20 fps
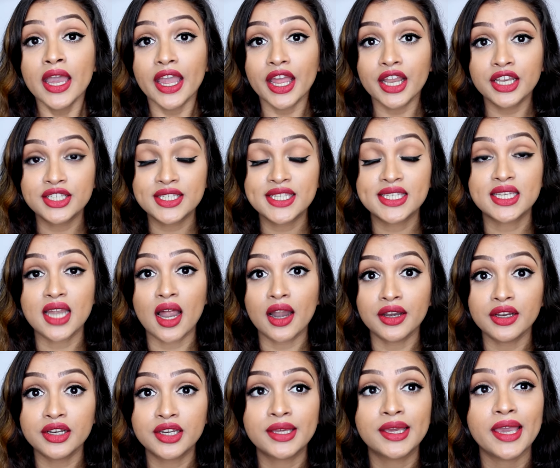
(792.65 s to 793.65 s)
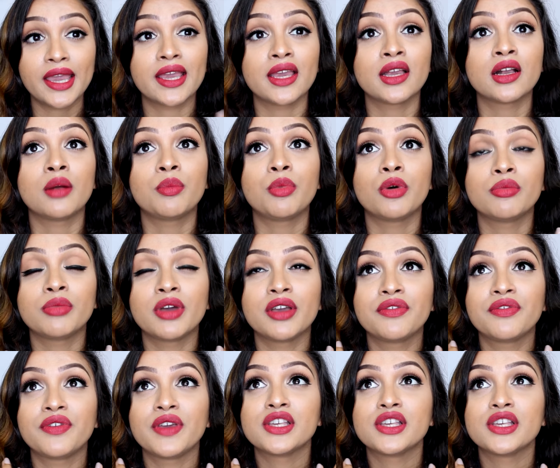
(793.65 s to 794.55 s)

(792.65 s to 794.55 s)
it started caking up on my